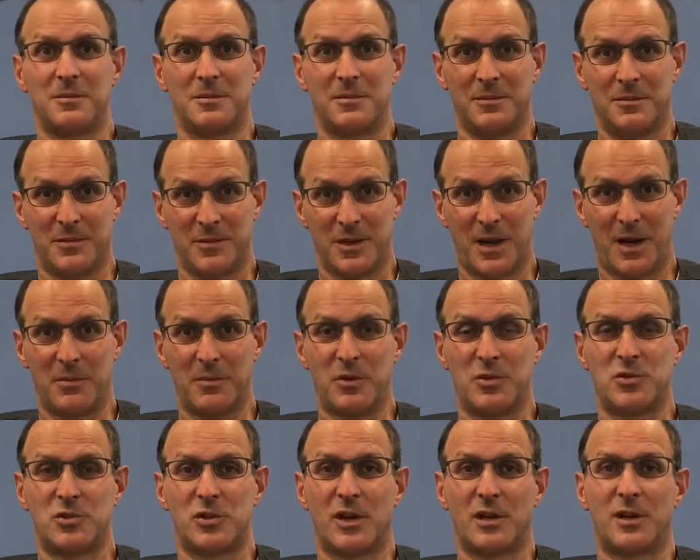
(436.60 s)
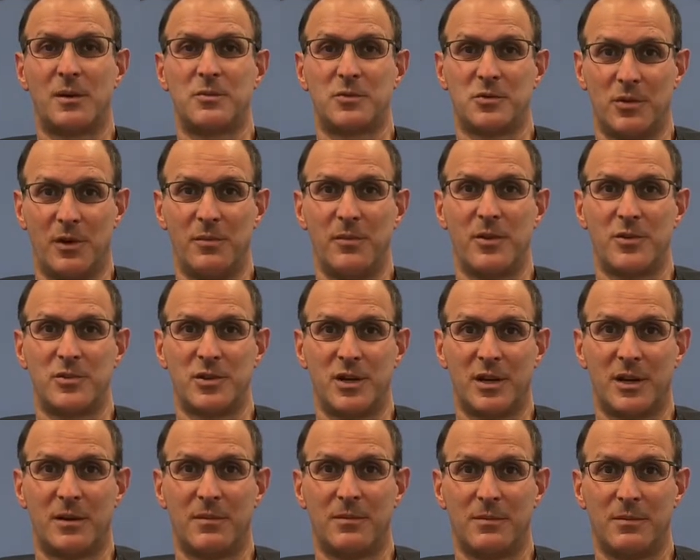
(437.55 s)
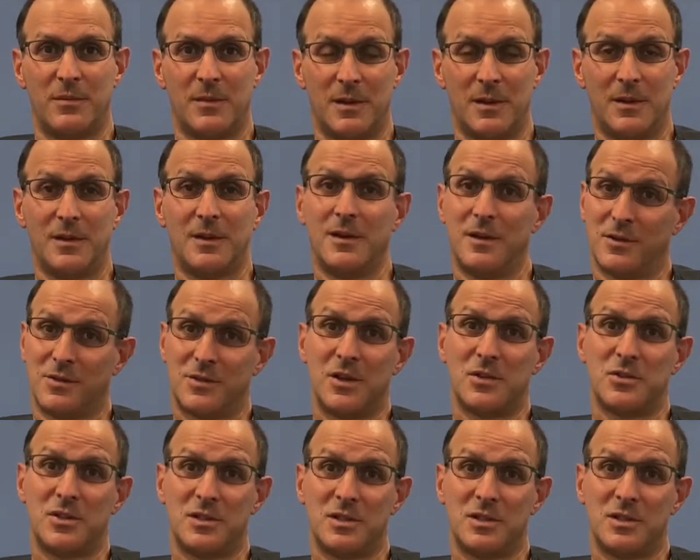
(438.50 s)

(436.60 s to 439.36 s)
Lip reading: 9-month checkup, 12-month checkup. So as you can see,